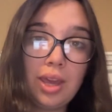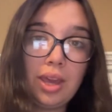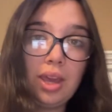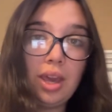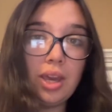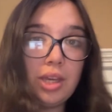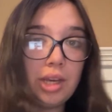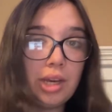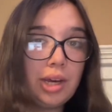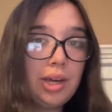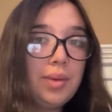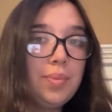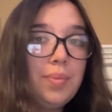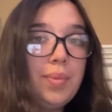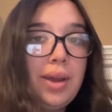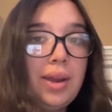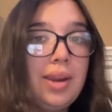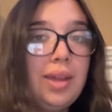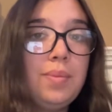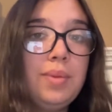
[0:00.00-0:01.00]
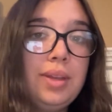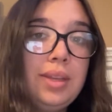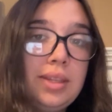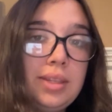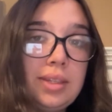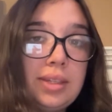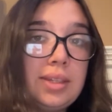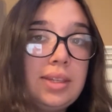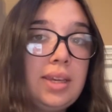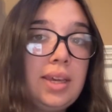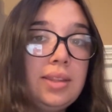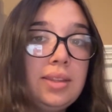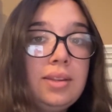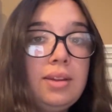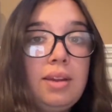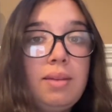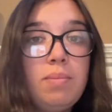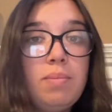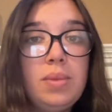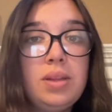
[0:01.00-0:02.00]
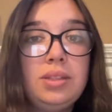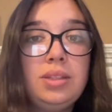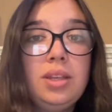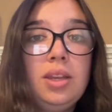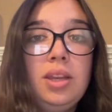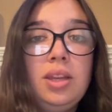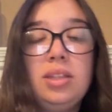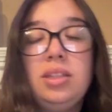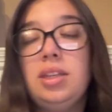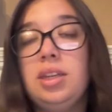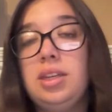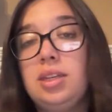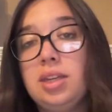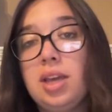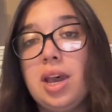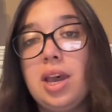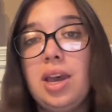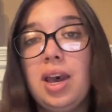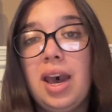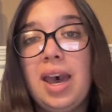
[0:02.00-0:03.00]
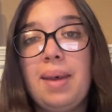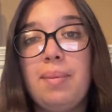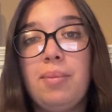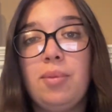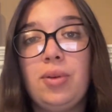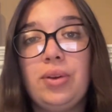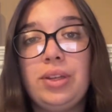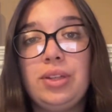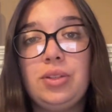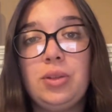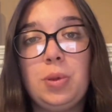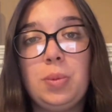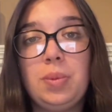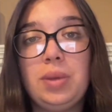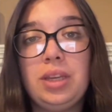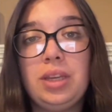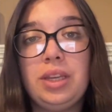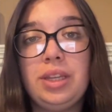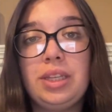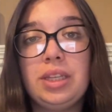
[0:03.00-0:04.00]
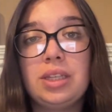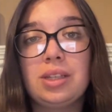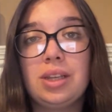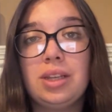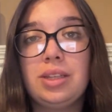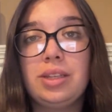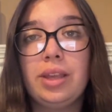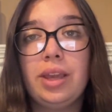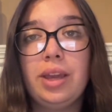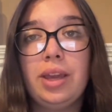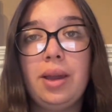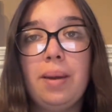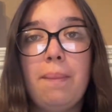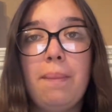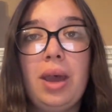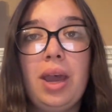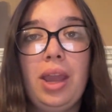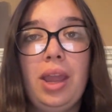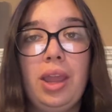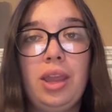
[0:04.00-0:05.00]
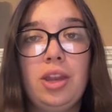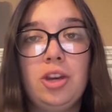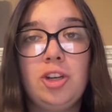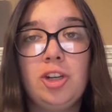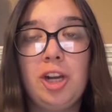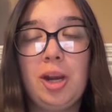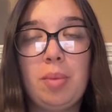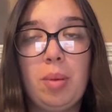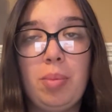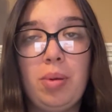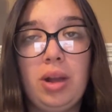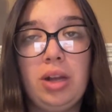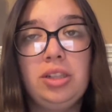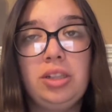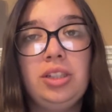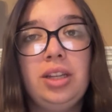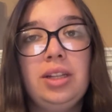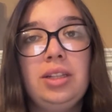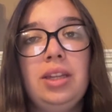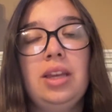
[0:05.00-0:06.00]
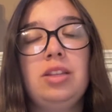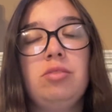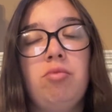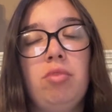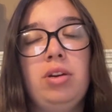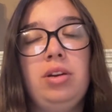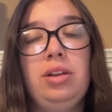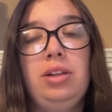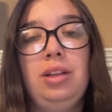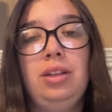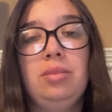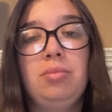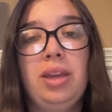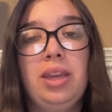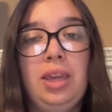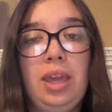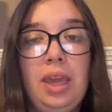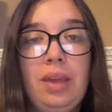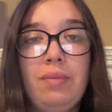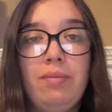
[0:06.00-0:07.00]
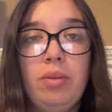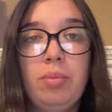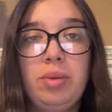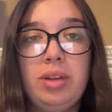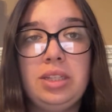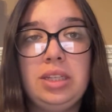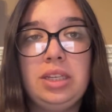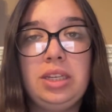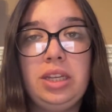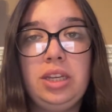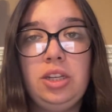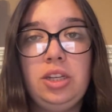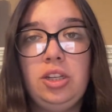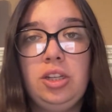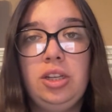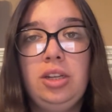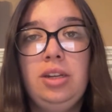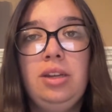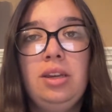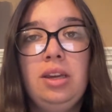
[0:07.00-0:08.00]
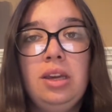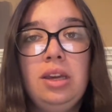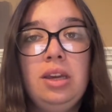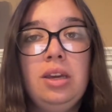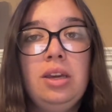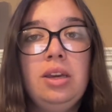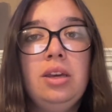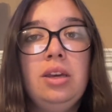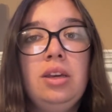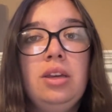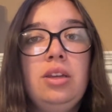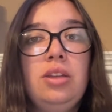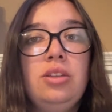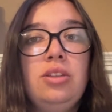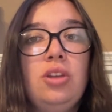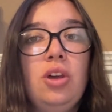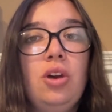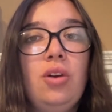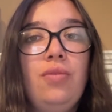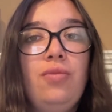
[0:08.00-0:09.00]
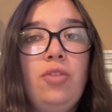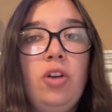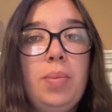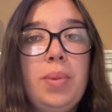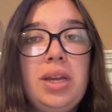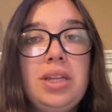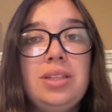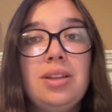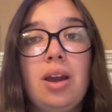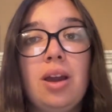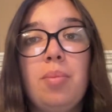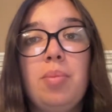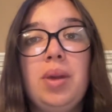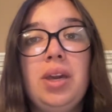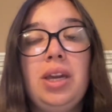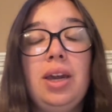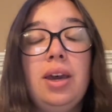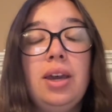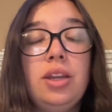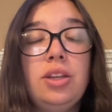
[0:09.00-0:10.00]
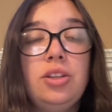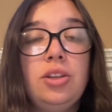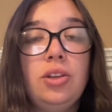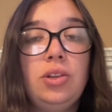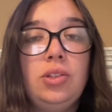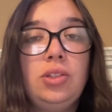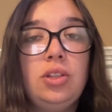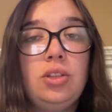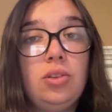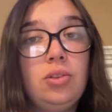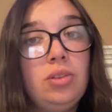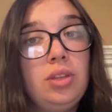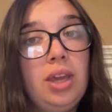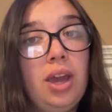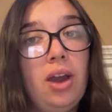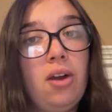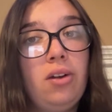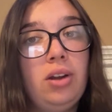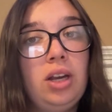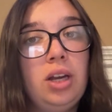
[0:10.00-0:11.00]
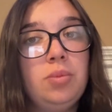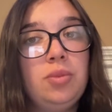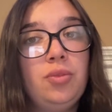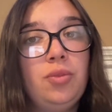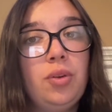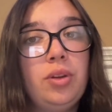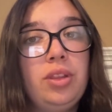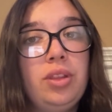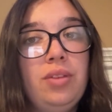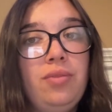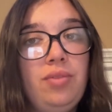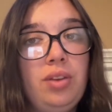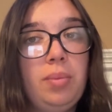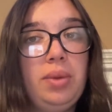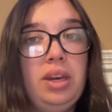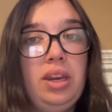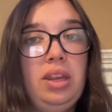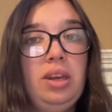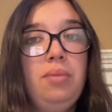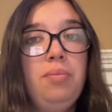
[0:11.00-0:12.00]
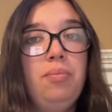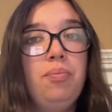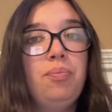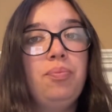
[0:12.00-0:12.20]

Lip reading: Hey y'all, my name is Katelyn Edmundson, and today I'm going to be discussing my drama project as well as my Canva presentation. So for my topic, I chose to do the outcomes for the feminine,